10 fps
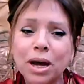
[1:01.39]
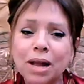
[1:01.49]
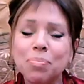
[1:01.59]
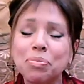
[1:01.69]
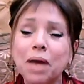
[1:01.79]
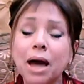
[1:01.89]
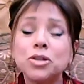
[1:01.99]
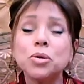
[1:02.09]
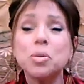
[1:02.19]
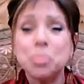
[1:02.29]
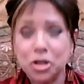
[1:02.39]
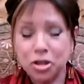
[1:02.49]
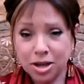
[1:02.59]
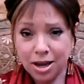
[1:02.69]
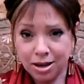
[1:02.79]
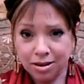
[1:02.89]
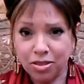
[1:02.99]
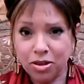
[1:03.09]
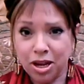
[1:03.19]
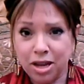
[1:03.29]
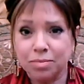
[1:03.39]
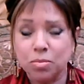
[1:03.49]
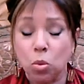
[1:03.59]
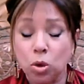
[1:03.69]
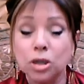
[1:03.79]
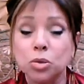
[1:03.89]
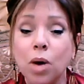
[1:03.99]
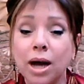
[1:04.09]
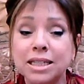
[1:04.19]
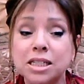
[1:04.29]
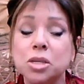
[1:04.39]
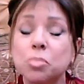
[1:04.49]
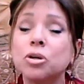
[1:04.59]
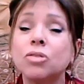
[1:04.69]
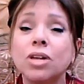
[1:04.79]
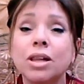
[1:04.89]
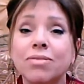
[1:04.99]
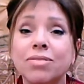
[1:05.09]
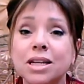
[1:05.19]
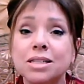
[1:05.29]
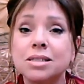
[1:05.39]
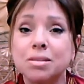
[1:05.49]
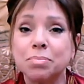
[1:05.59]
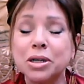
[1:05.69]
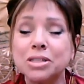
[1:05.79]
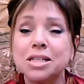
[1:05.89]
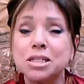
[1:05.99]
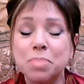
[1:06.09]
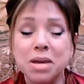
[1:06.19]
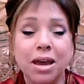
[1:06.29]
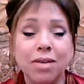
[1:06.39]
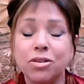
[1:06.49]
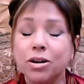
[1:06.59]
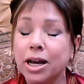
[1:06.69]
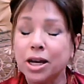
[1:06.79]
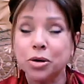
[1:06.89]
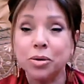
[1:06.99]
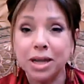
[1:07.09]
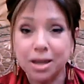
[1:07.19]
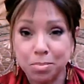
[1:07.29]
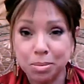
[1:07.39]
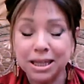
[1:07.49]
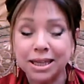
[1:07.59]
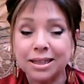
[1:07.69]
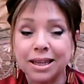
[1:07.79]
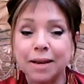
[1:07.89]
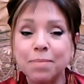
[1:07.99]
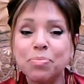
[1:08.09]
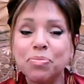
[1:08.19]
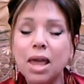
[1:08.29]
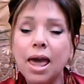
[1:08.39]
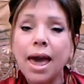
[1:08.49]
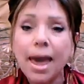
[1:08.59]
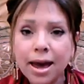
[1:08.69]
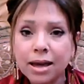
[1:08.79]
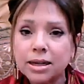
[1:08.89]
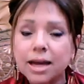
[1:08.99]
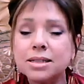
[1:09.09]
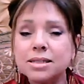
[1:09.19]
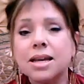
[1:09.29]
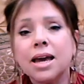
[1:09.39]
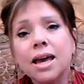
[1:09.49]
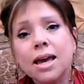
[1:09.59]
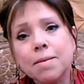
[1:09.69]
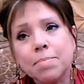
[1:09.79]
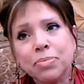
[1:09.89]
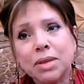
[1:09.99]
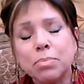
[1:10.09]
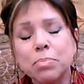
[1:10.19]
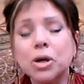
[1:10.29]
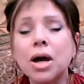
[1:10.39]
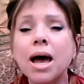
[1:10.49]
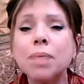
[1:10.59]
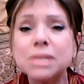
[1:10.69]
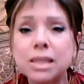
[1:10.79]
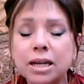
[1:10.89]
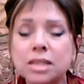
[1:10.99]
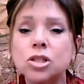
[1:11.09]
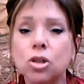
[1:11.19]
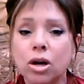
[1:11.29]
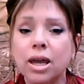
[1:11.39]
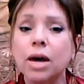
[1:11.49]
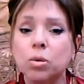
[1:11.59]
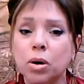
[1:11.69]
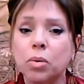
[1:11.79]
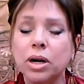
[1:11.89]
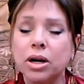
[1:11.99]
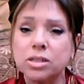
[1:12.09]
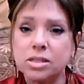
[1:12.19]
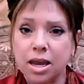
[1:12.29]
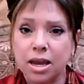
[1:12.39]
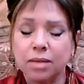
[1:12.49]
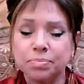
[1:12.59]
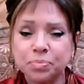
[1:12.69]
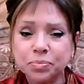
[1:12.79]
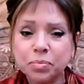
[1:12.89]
Well, I do appreciate the worldwide disapproval of this person's behavior. I agree completely. And I say, perhaps let us look at what we are saying.